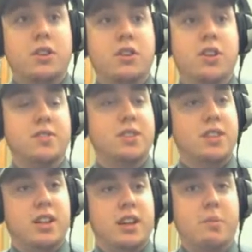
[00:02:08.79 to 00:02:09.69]
cover
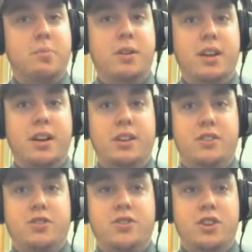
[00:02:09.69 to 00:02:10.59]
the lamp
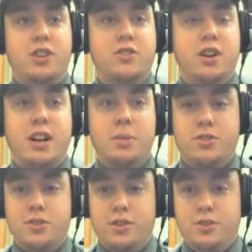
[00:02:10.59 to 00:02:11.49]
and change our
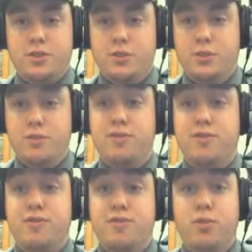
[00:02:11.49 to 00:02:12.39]
aperture to
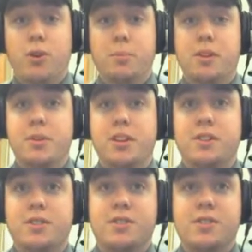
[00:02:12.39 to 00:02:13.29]
4
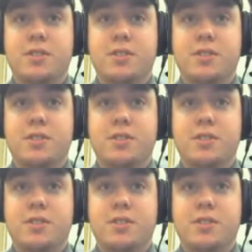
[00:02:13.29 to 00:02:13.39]
millimeters.